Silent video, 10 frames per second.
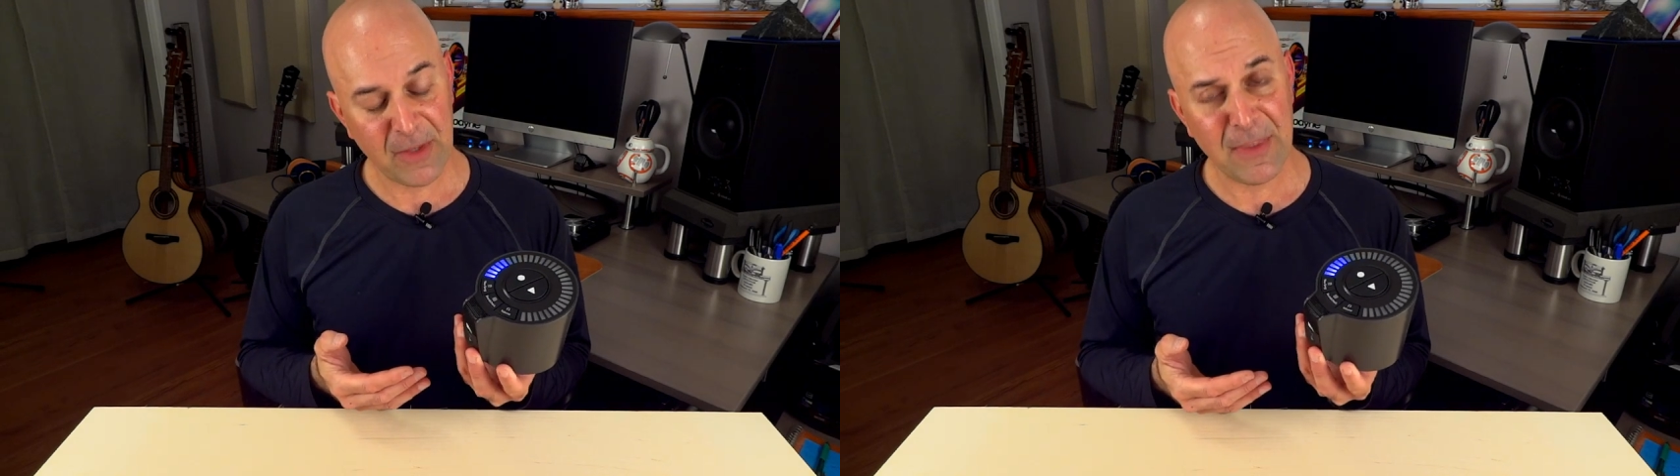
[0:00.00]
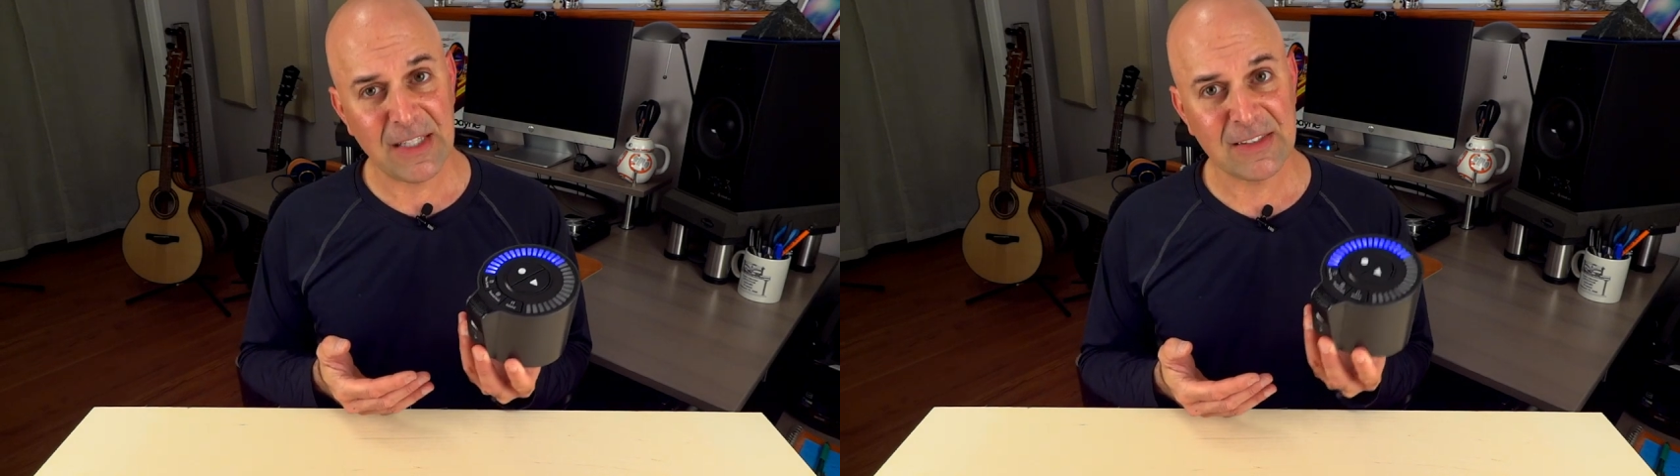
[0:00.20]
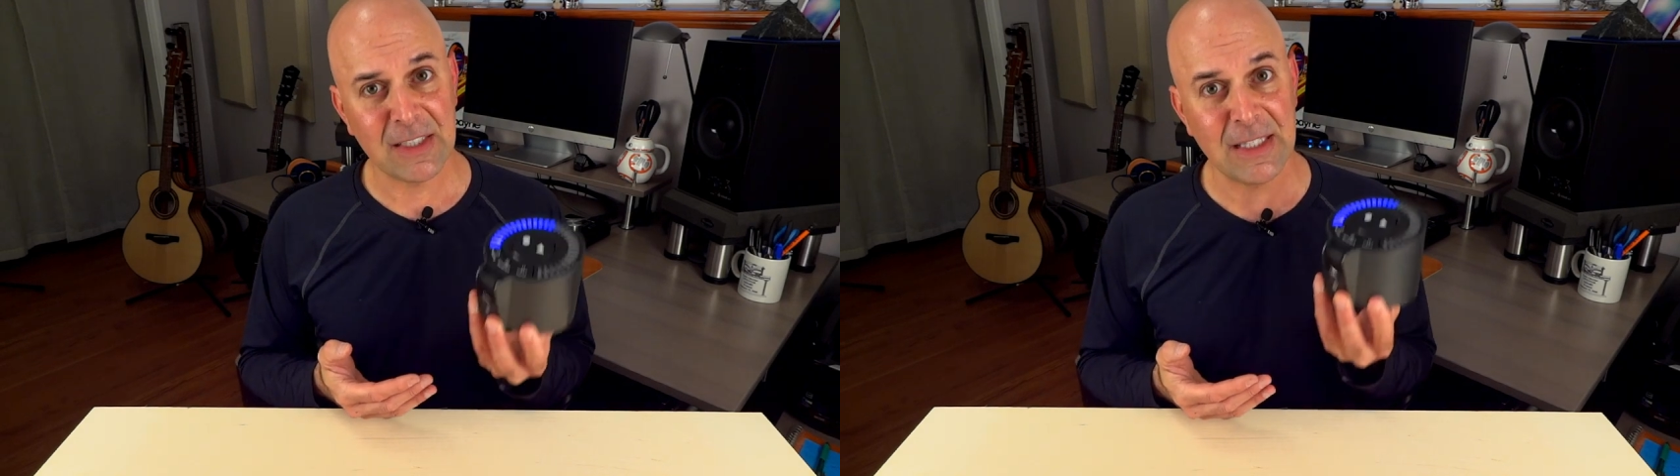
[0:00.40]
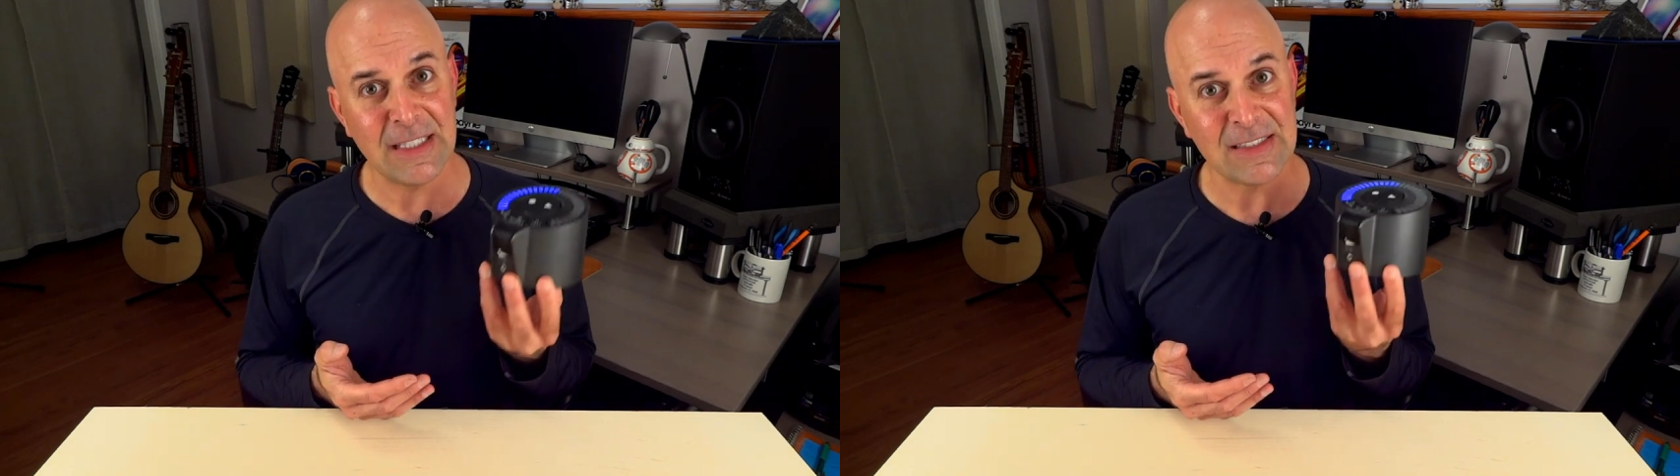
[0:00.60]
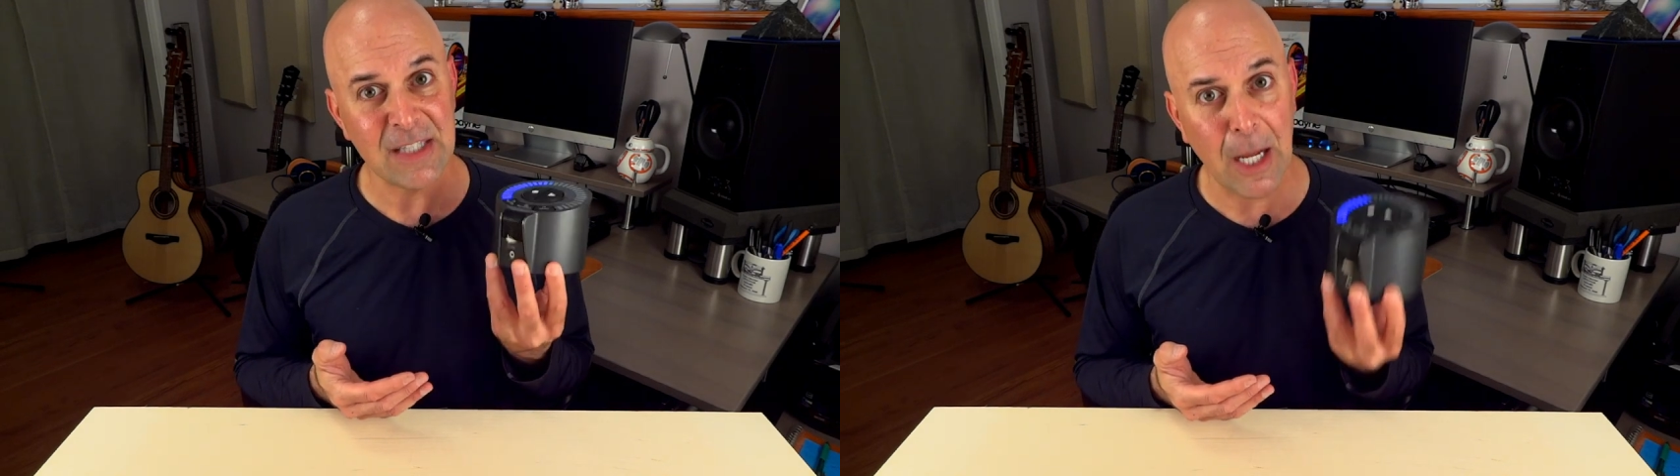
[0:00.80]
thanks to the
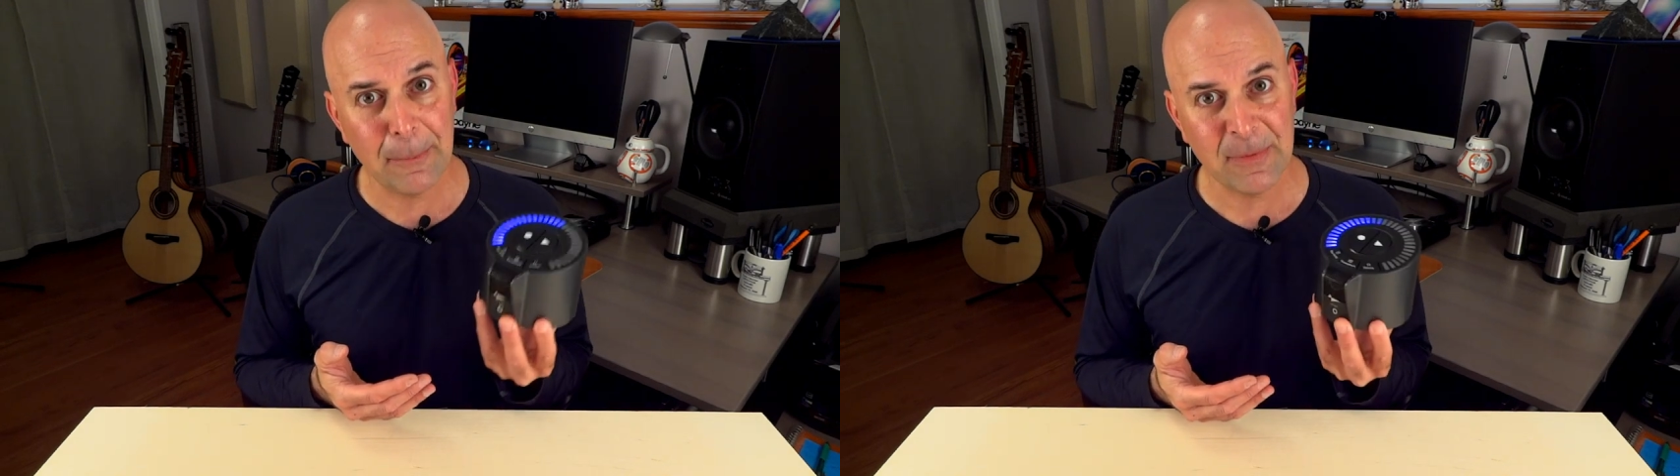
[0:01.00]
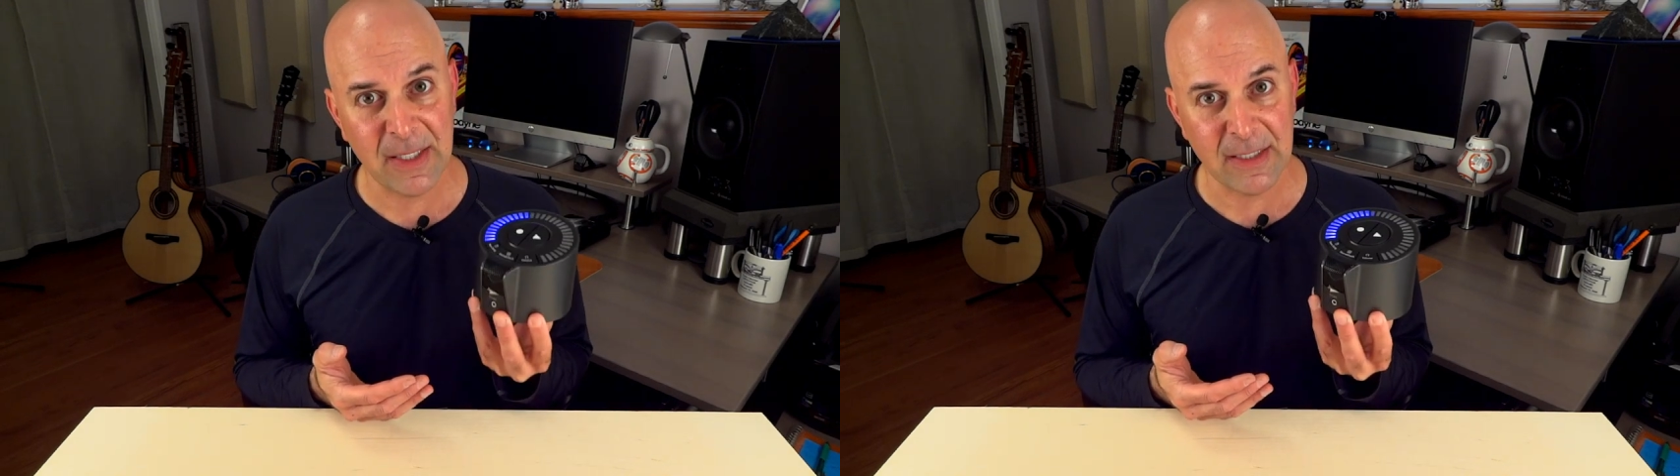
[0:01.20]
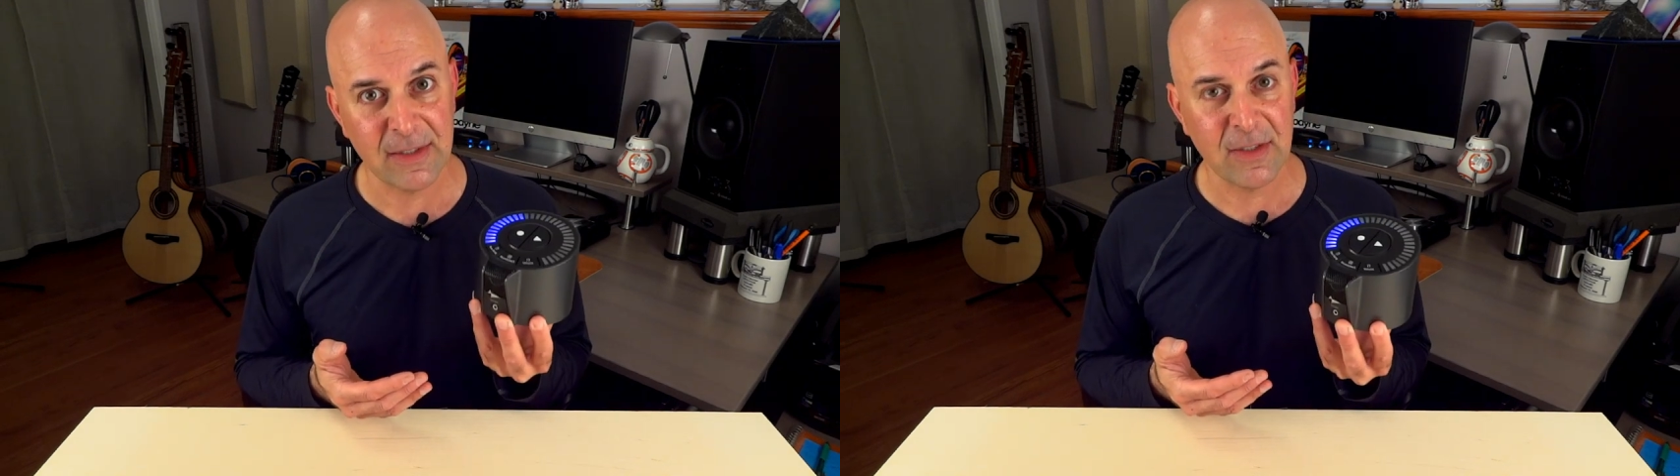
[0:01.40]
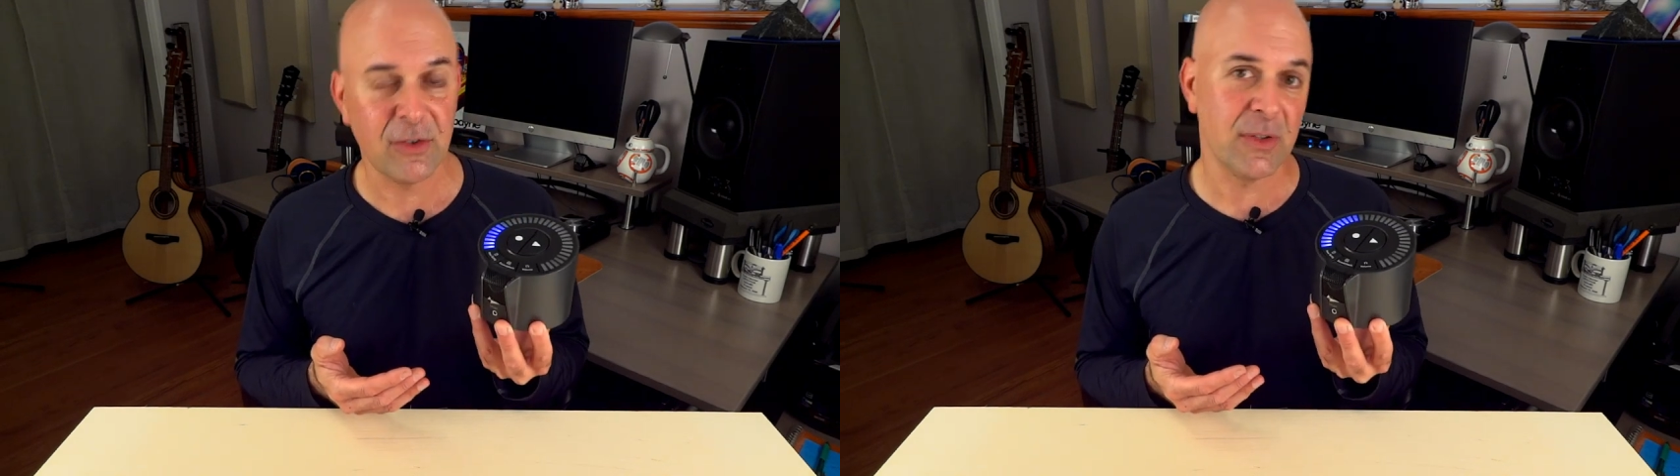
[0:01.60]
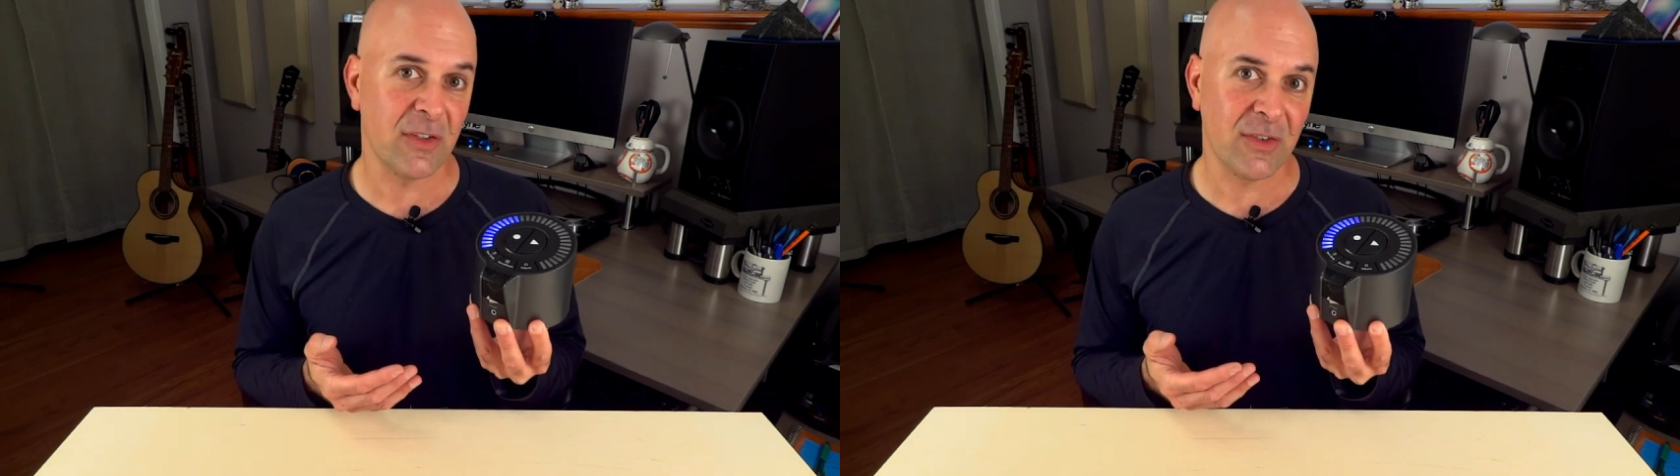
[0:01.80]
latest update
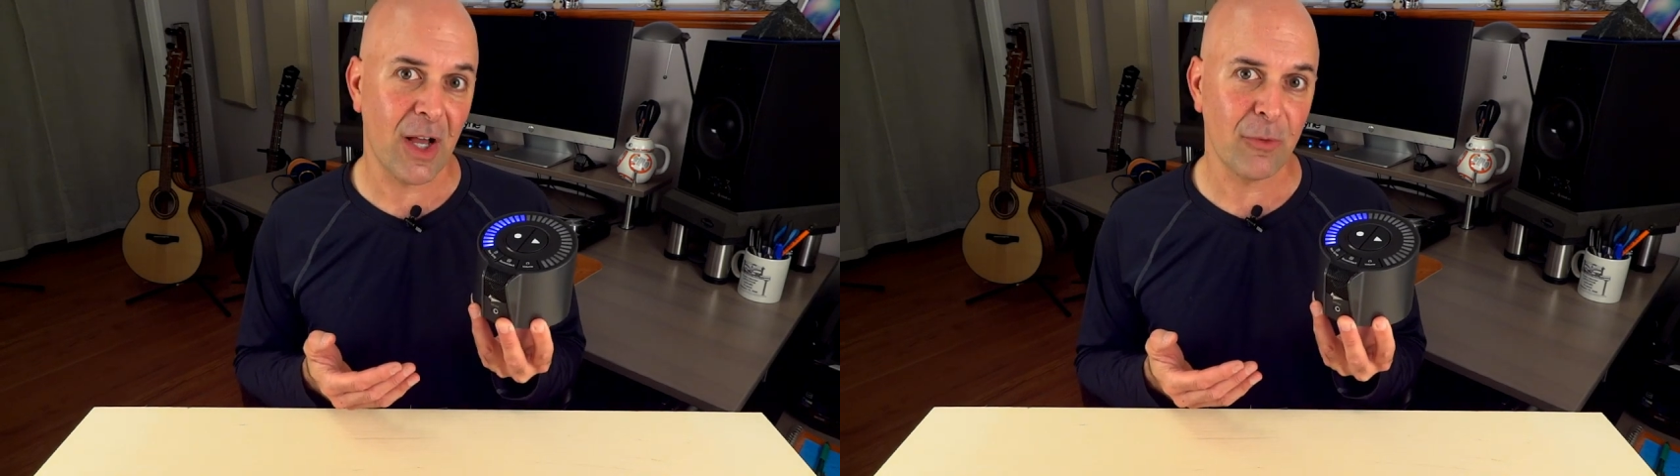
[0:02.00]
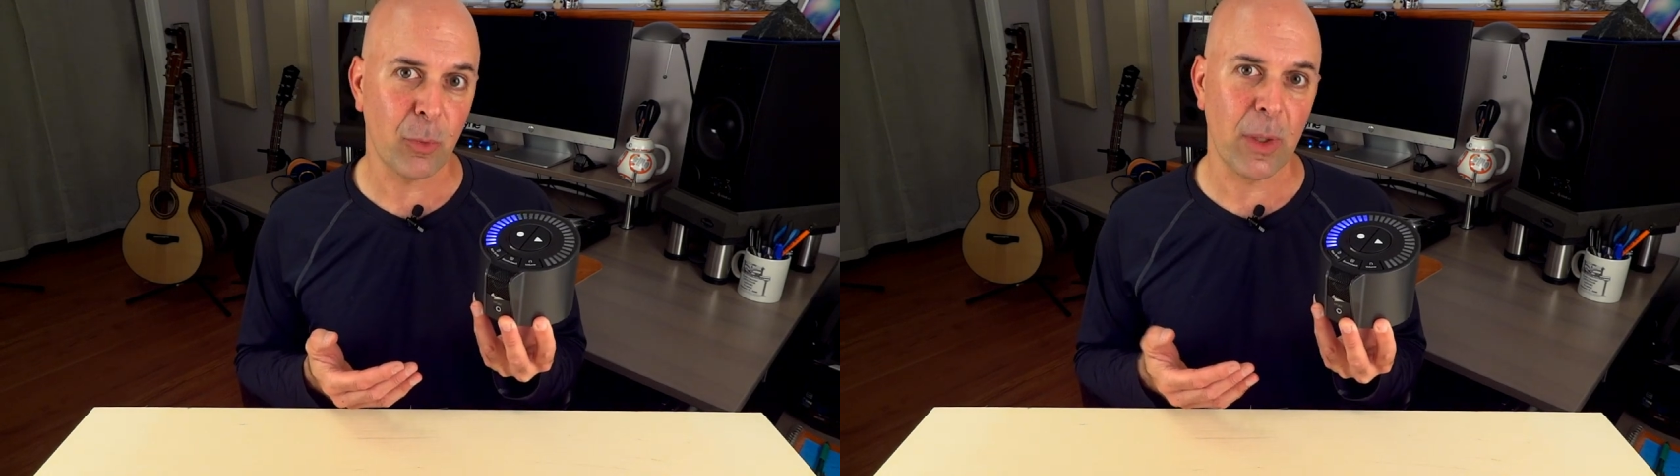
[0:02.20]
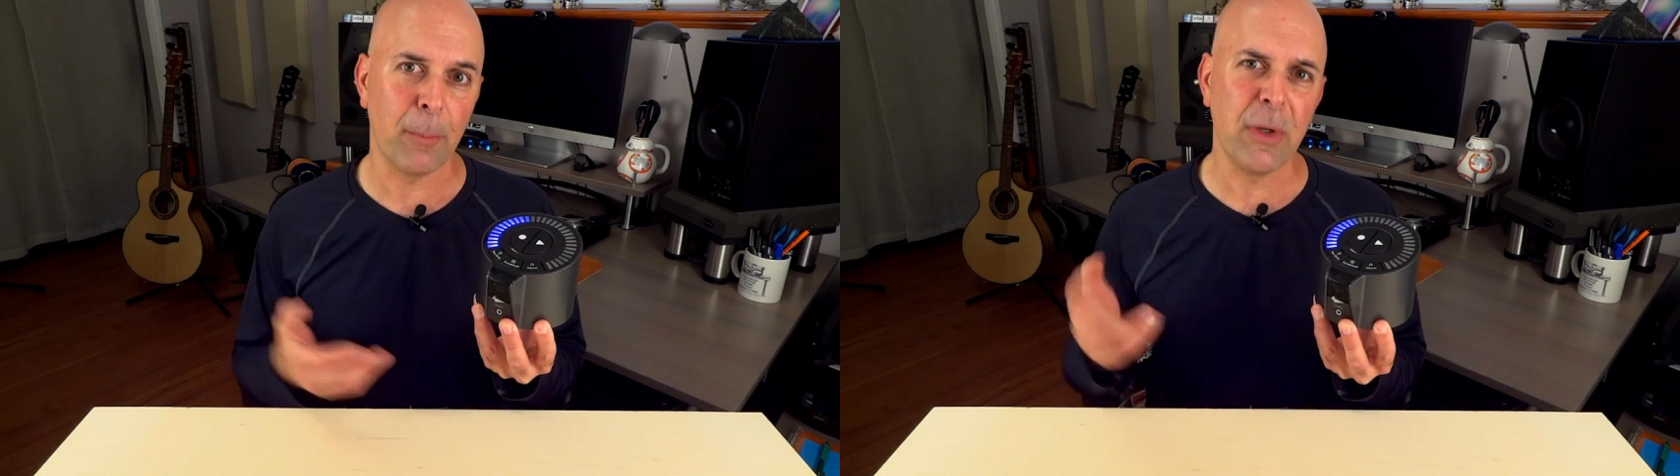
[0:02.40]
to the software.